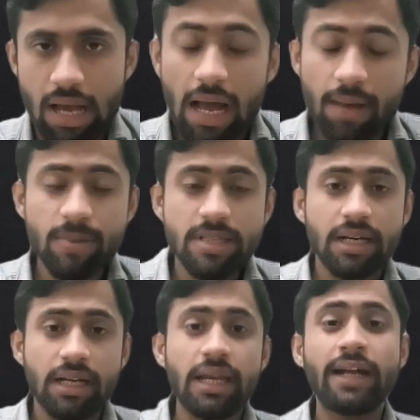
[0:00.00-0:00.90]
I am
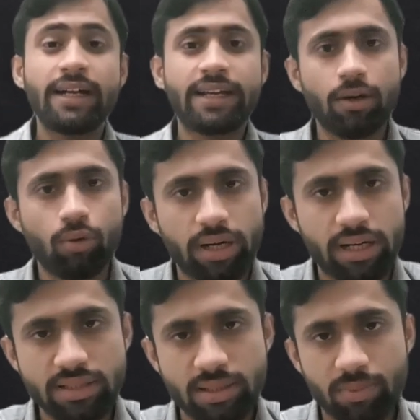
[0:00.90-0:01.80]
basically interrogating
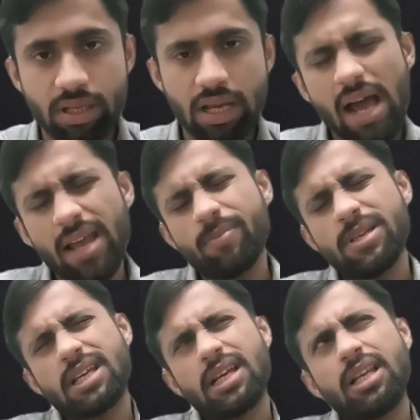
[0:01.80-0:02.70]
something. I am
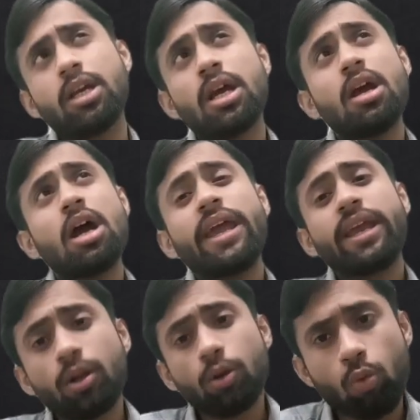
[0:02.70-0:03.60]
basically
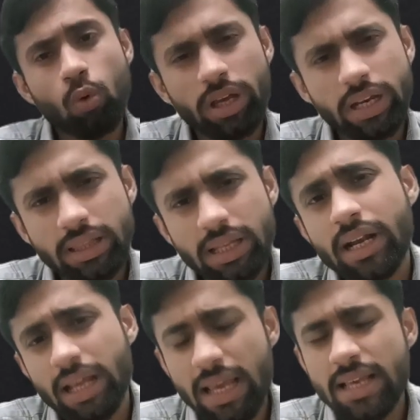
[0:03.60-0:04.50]
inquiring that
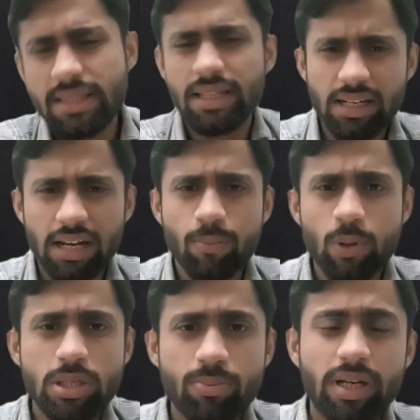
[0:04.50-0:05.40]
is there any
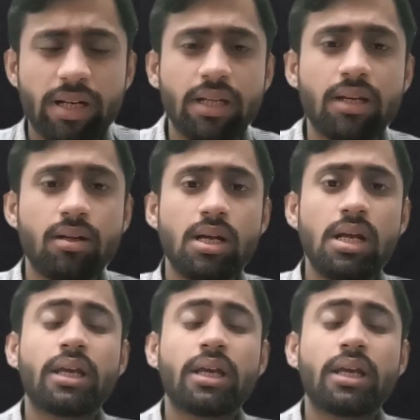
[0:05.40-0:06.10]
possibility?